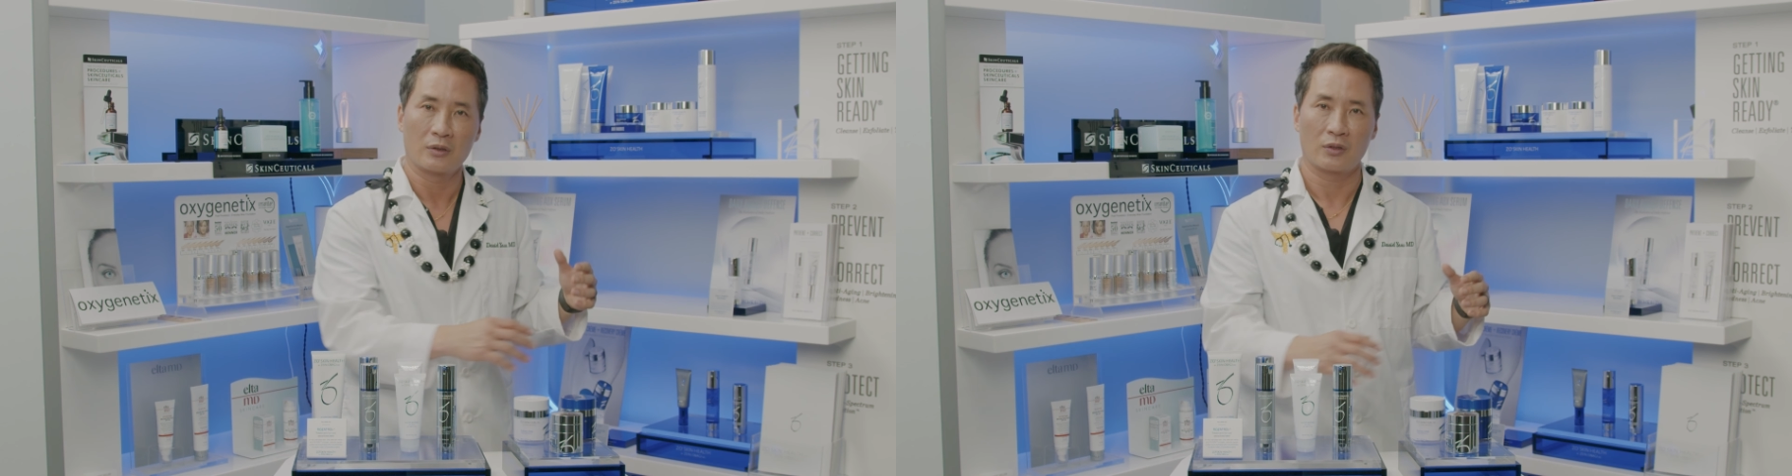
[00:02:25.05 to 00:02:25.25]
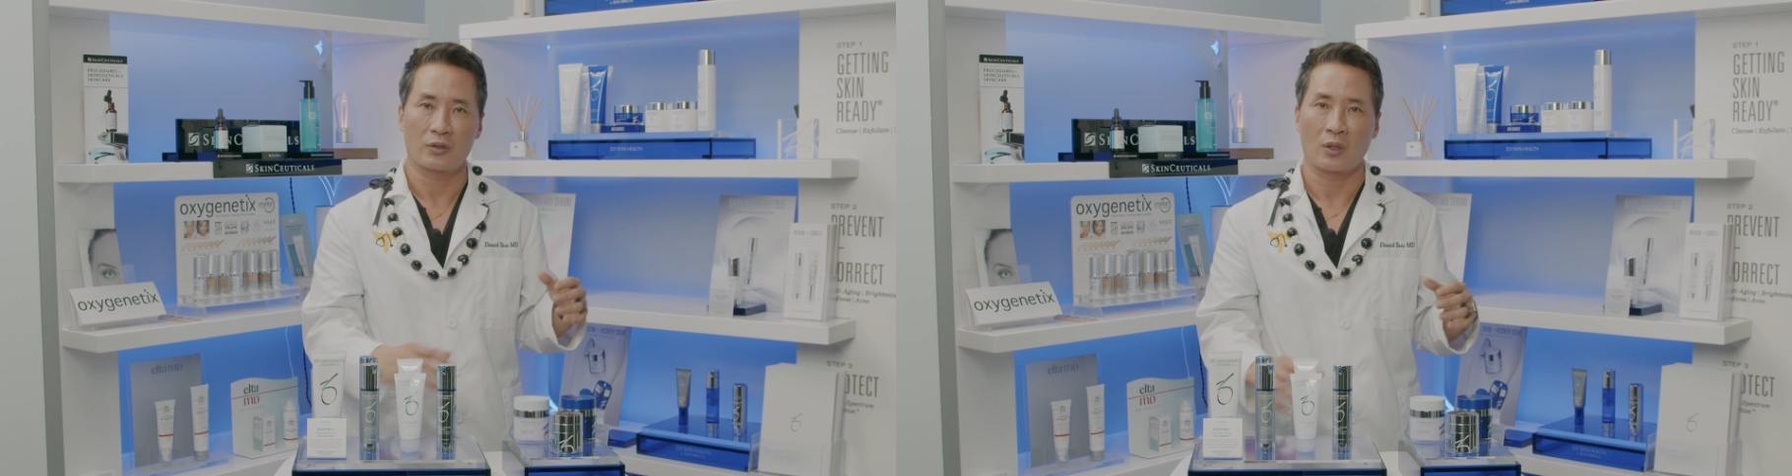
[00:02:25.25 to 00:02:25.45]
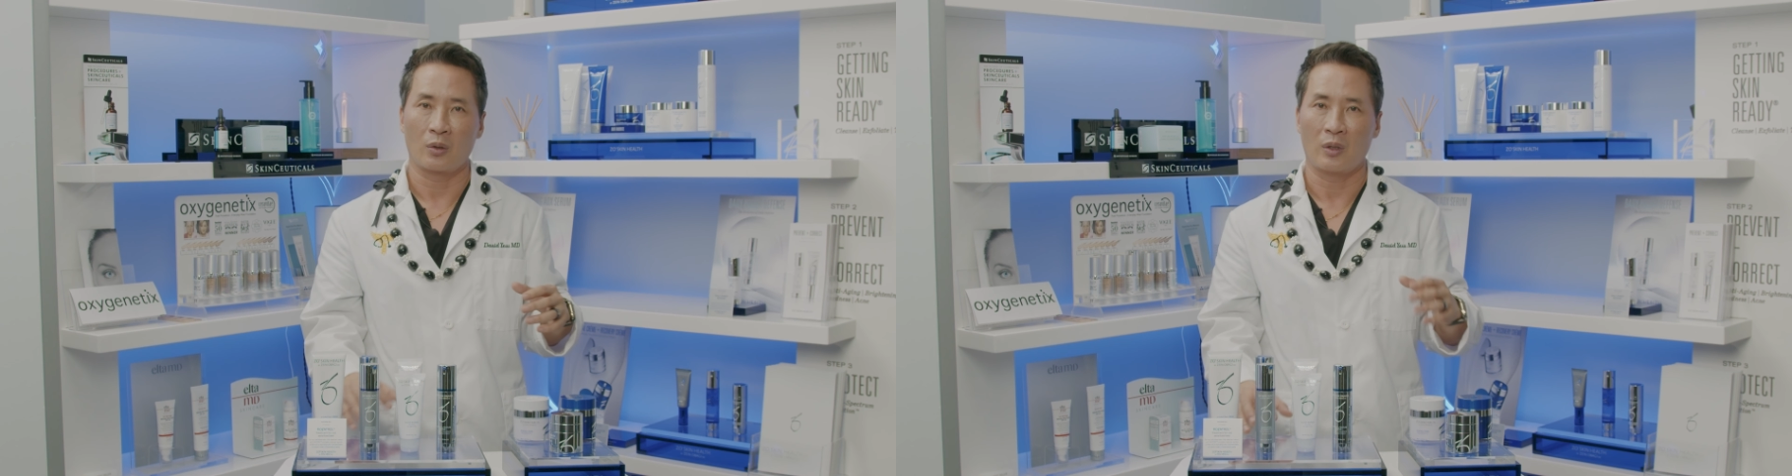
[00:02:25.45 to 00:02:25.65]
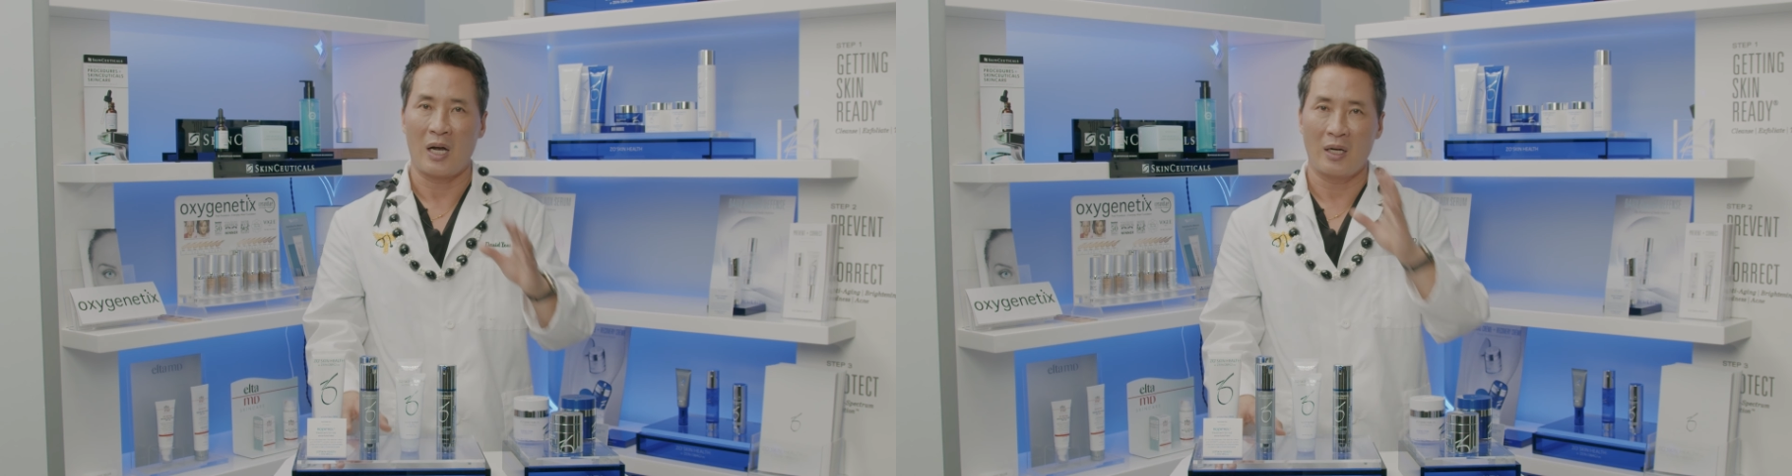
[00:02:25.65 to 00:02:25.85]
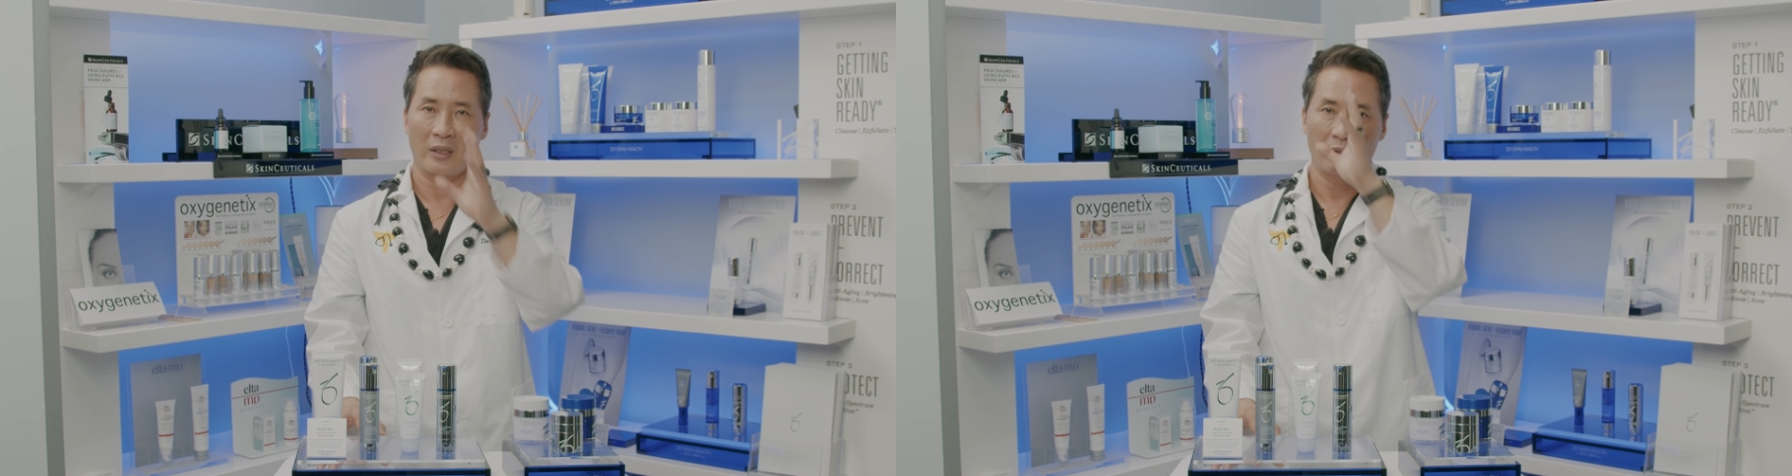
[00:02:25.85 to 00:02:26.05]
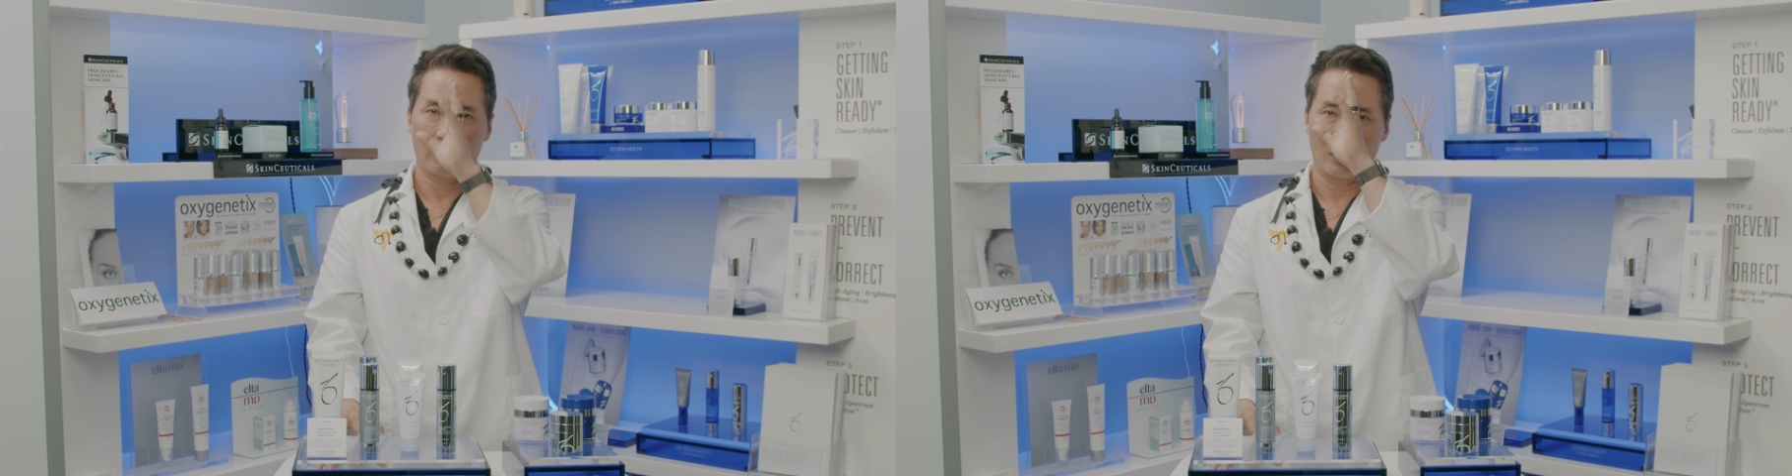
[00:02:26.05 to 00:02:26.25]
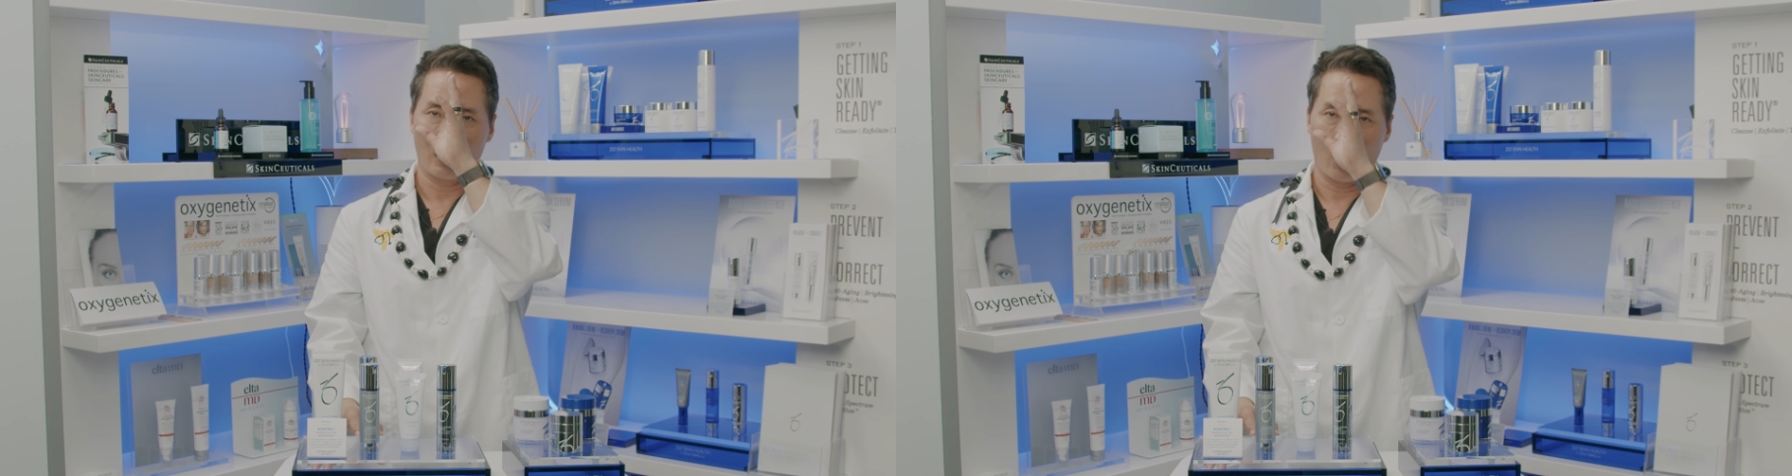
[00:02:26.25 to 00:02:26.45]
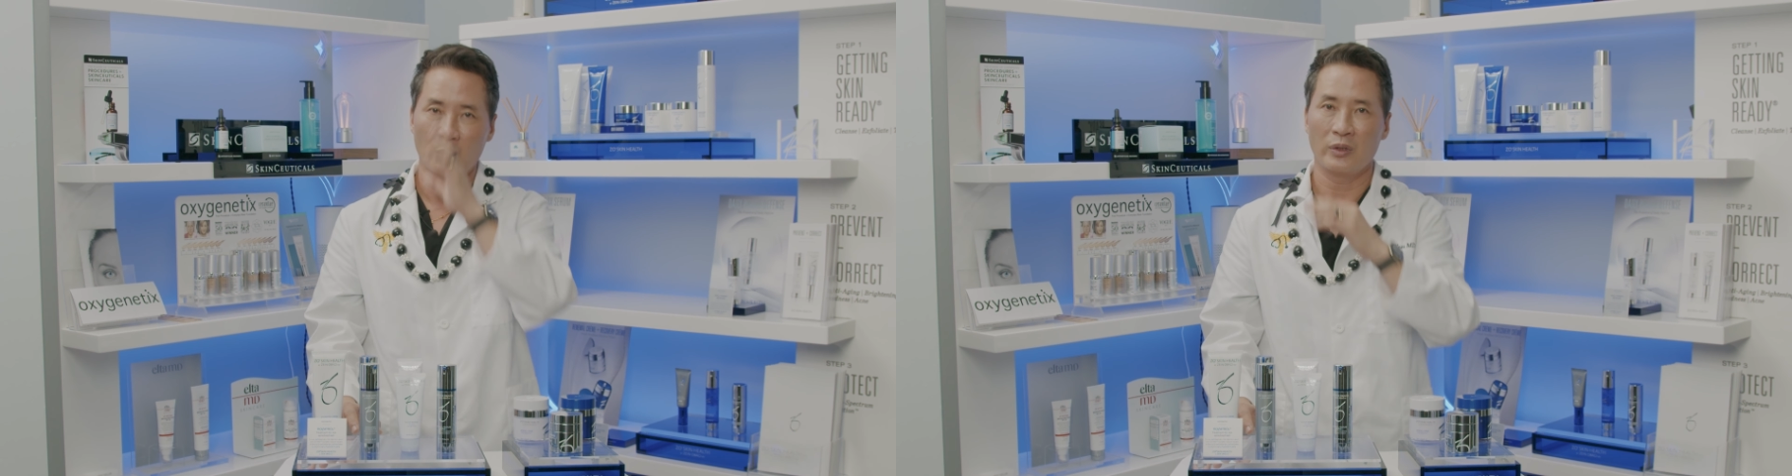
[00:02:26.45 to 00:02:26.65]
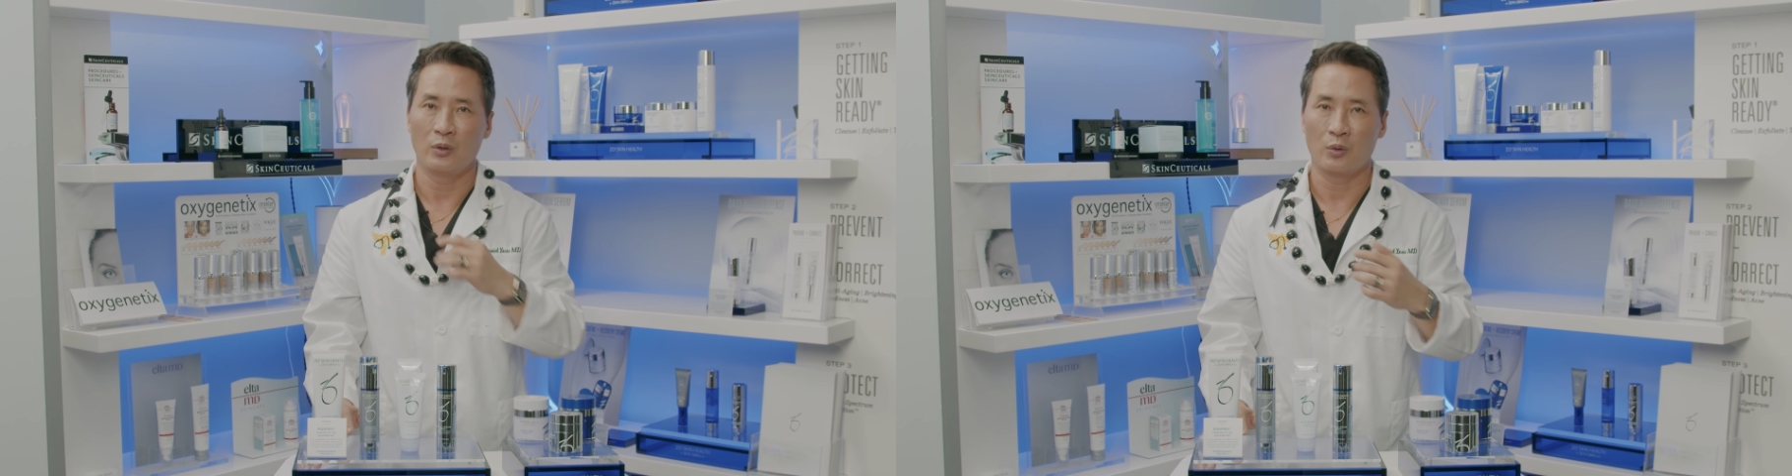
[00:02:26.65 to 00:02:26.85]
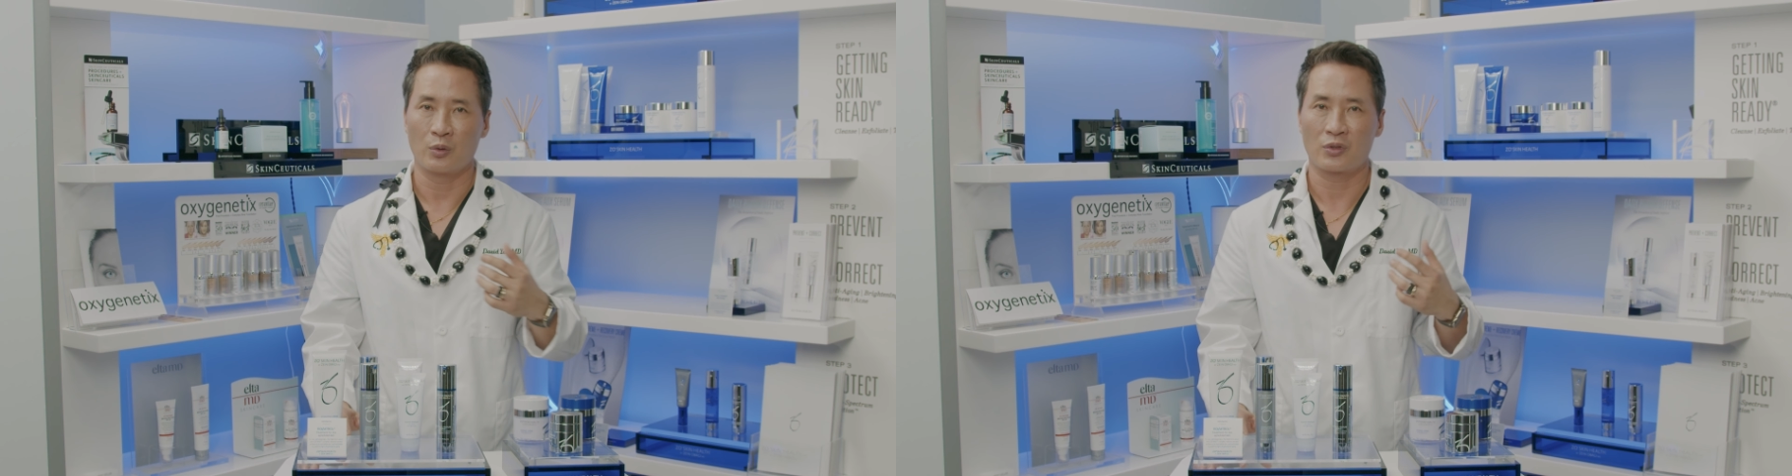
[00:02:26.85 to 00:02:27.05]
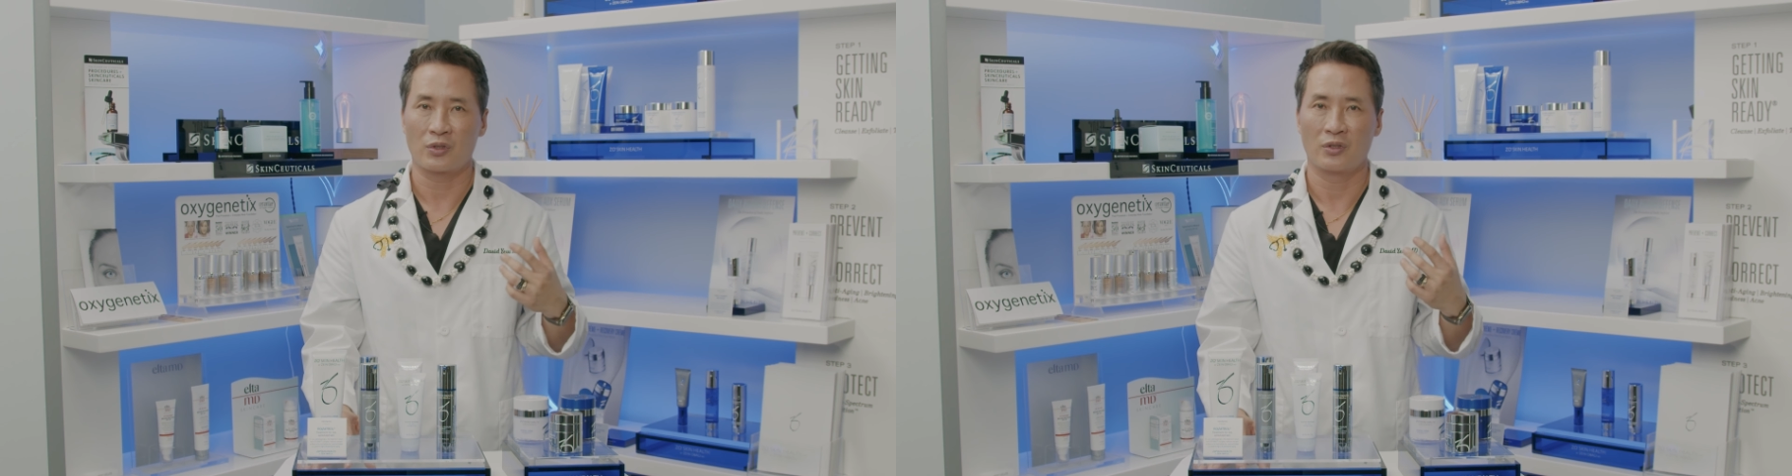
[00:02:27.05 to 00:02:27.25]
So I only use